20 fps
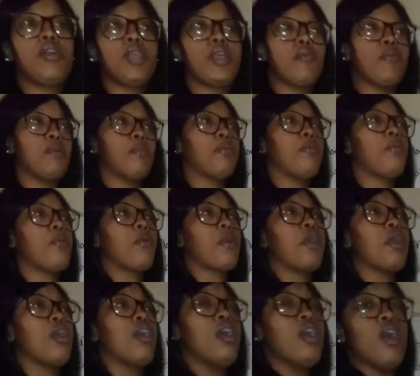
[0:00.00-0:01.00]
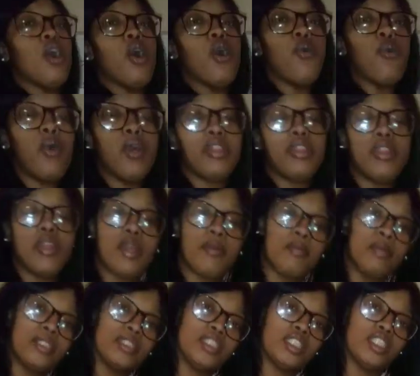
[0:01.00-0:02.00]
a rapport with your
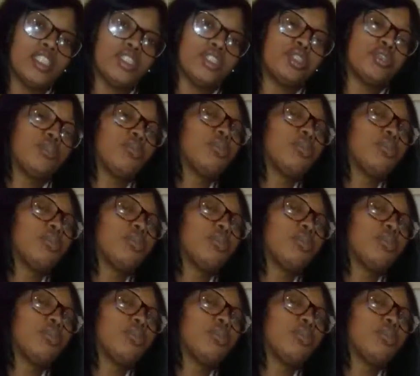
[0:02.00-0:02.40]
potential